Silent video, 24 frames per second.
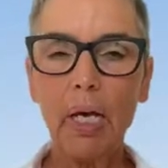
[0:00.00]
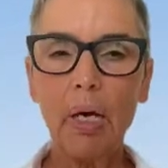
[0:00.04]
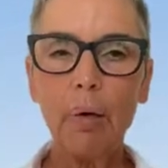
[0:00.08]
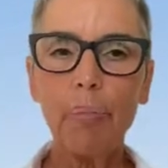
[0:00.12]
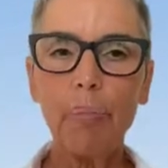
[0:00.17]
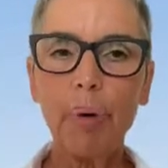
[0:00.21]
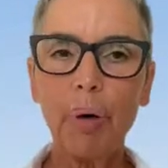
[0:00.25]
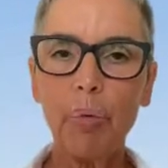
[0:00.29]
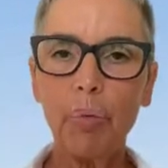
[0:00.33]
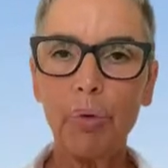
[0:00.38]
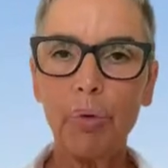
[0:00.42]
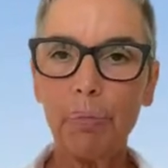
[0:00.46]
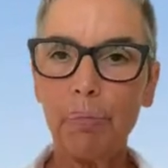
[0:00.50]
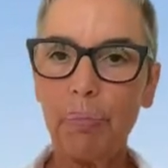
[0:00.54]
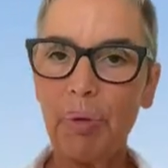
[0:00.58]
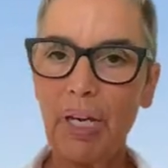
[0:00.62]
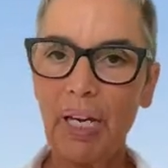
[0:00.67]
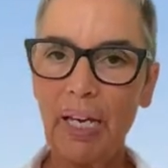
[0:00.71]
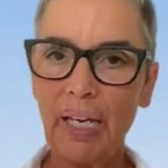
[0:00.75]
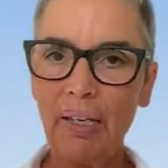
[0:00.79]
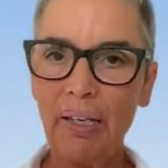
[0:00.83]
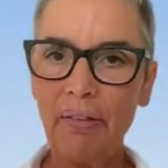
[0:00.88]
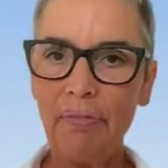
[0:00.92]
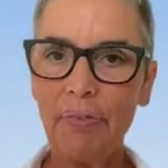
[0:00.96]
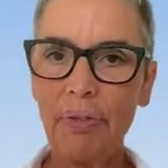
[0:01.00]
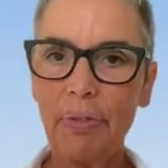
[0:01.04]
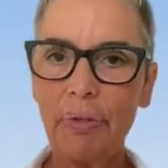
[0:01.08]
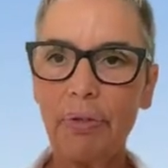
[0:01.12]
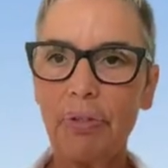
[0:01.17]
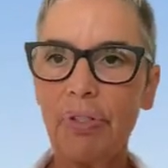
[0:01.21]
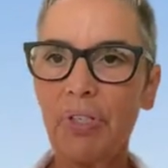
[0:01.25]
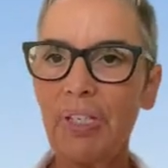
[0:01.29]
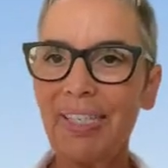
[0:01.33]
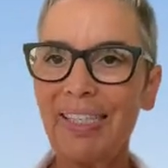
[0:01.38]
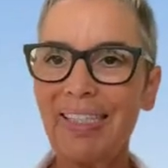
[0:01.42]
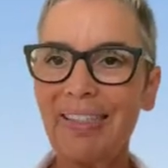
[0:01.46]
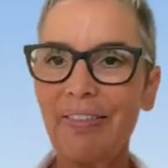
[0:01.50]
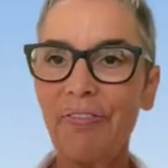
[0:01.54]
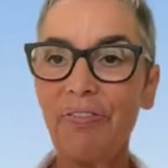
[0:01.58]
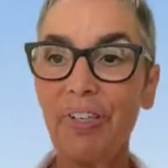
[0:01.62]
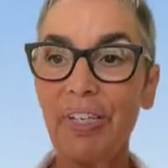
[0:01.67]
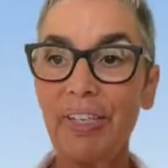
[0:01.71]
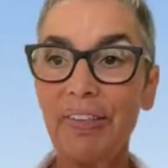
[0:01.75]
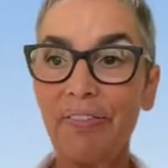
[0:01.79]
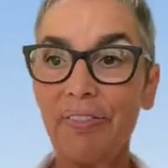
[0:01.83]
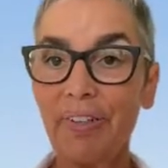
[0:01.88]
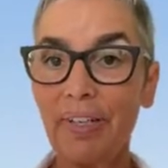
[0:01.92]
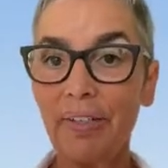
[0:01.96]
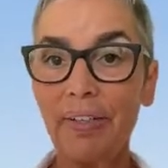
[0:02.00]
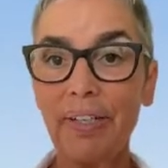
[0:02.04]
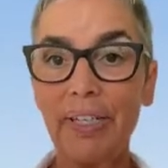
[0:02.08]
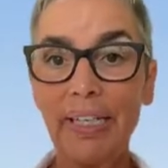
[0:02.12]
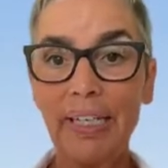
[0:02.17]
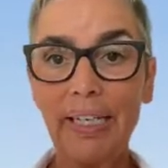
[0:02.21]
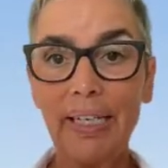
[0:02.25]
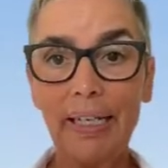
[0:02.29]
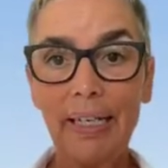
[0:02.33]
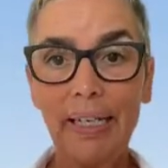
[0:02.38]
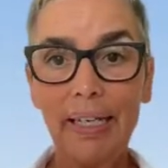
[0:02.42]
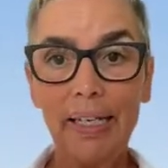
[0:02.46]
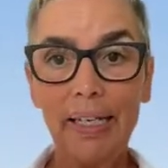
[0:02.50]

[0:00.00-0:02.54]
But with behaviors, it's very